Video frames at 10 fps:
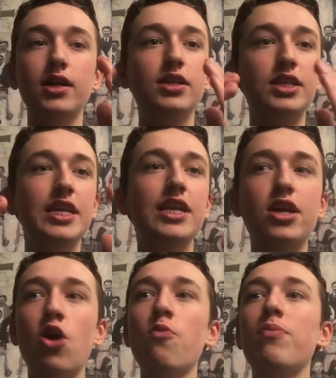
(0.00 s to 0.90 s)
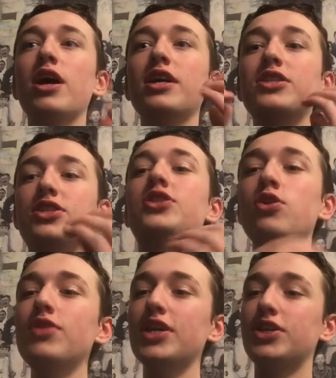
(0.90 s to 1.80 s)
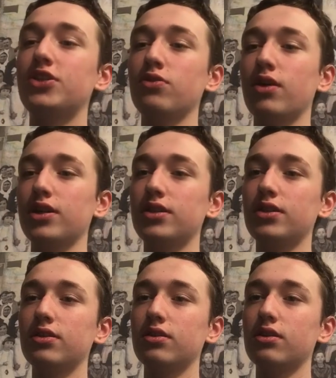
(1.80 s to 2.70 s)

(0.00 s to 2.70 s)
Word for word: to see COPPA do this to us.